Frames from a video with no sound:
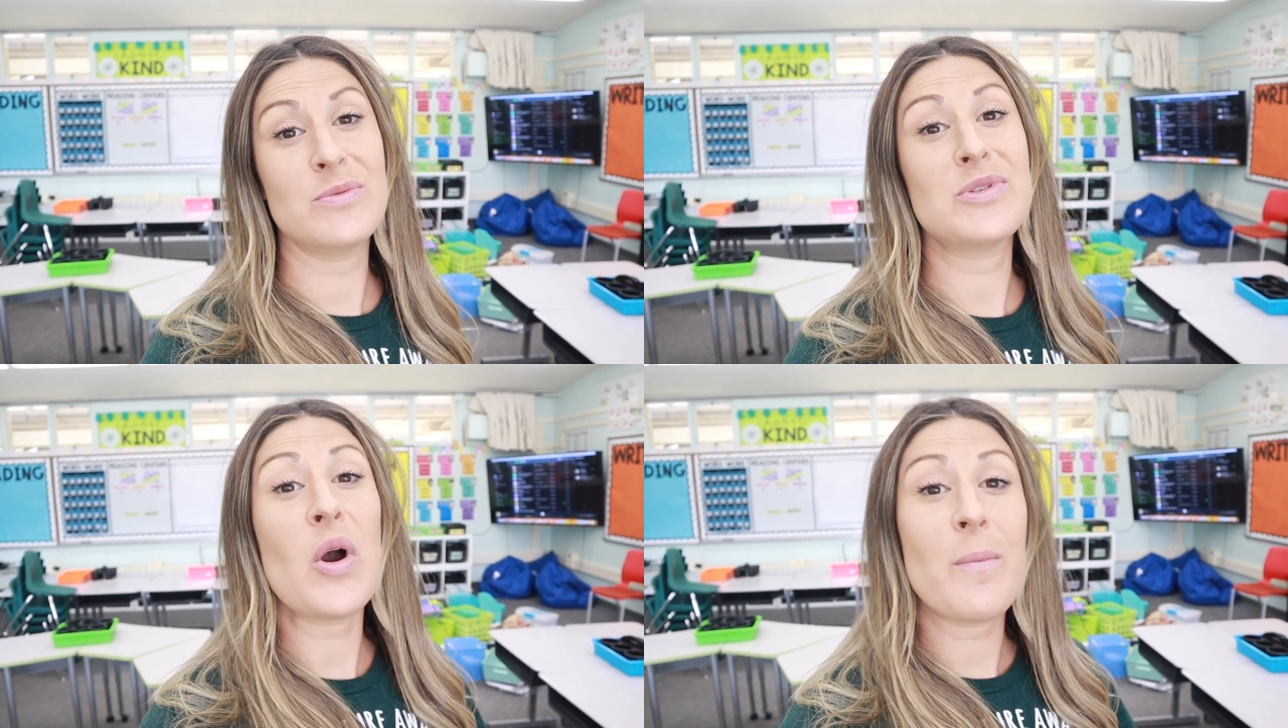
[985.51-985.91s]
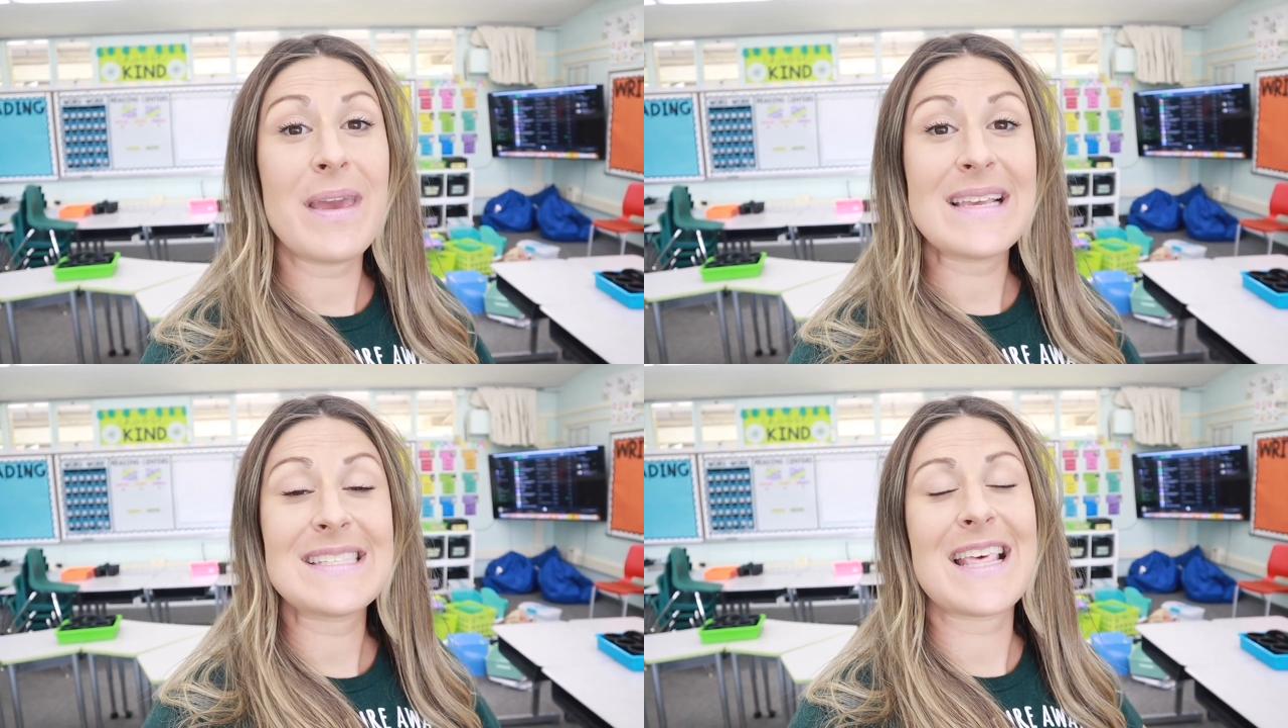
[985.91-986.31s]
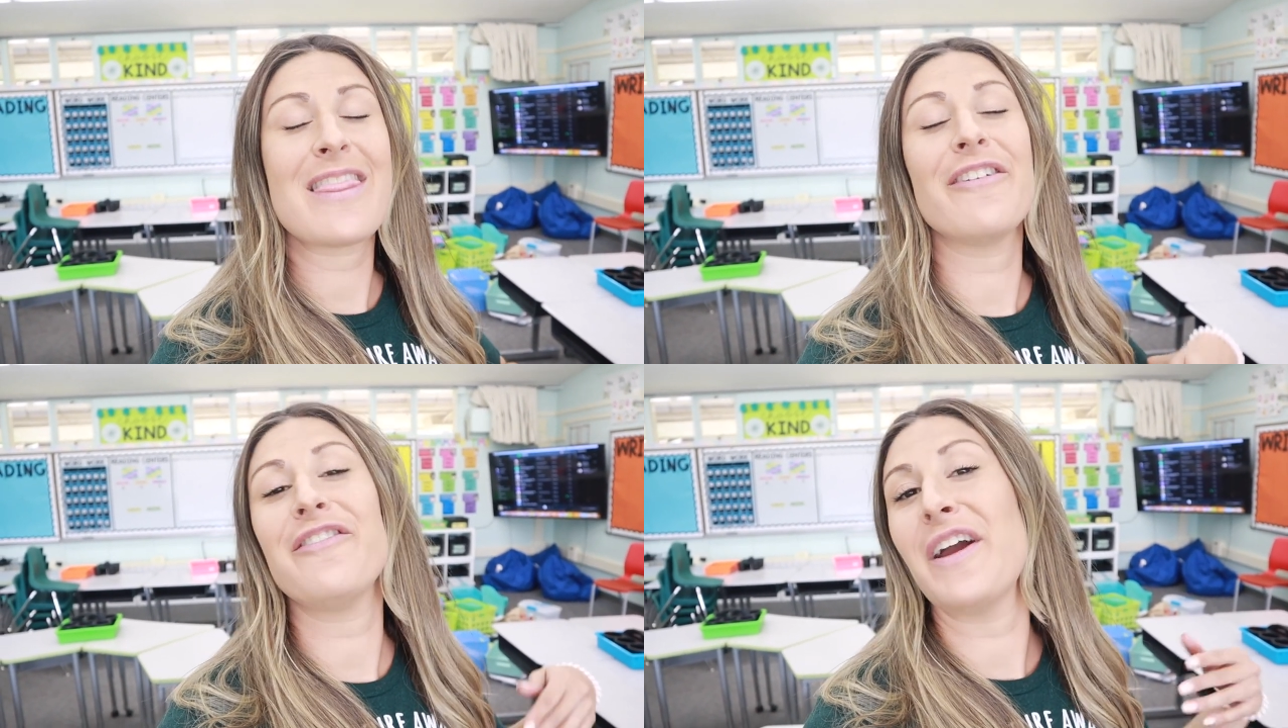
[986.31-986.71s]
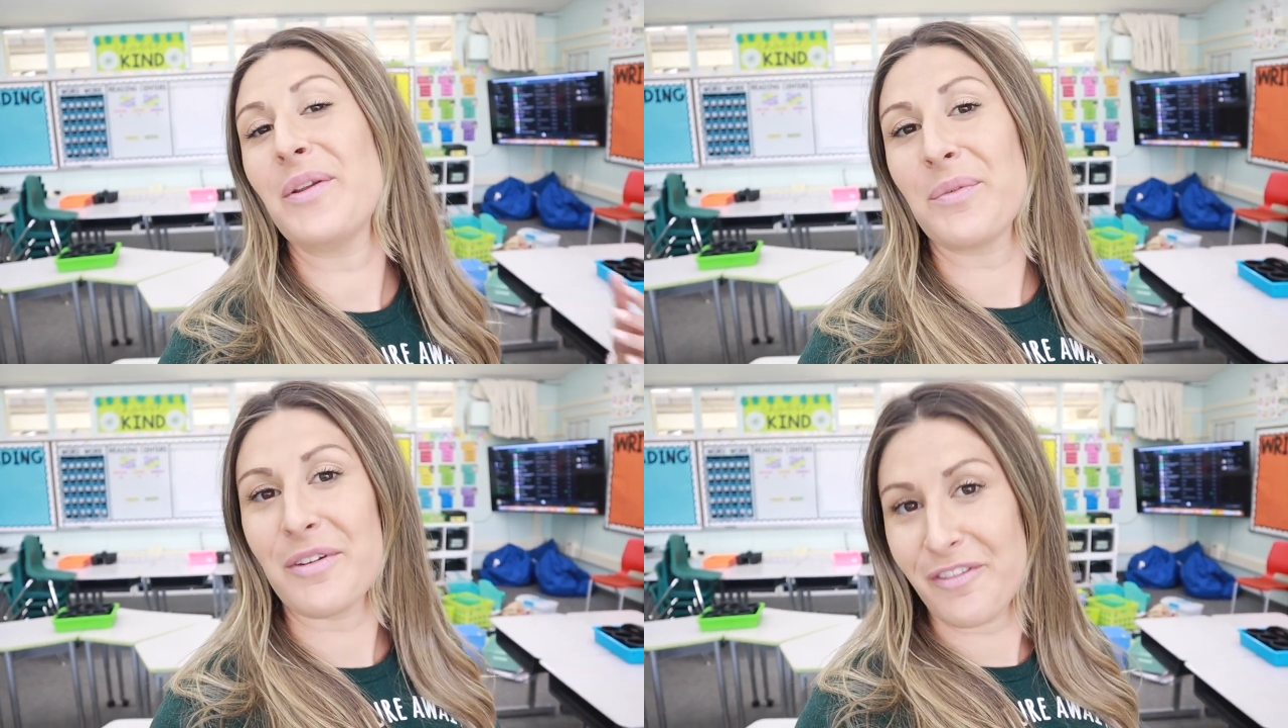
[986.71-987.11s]
you don't miss the
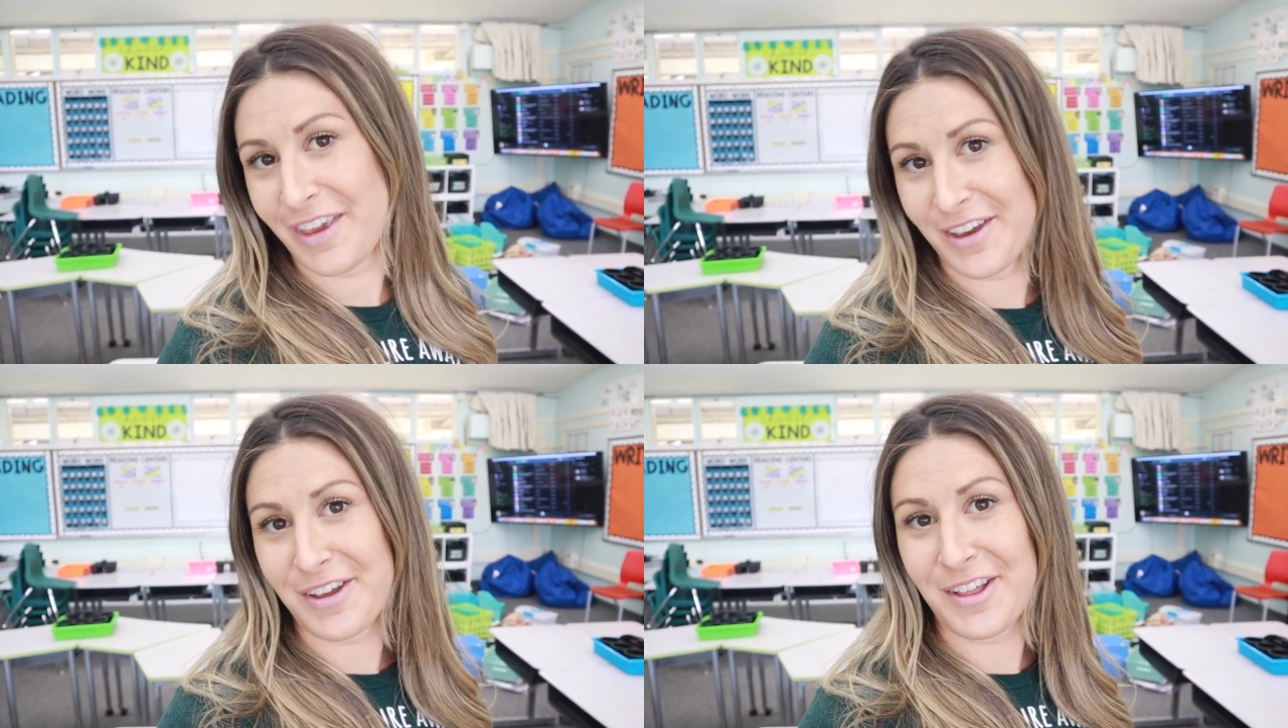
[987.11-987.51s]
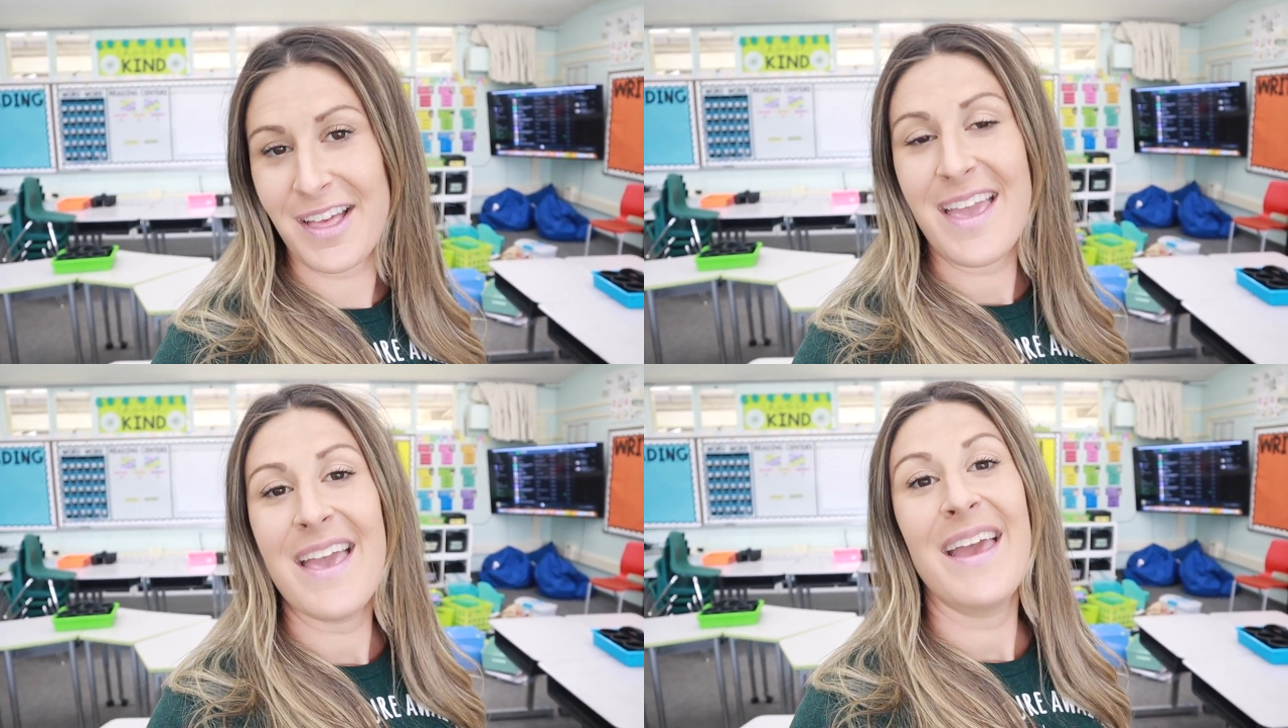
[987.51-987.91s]
final reveal.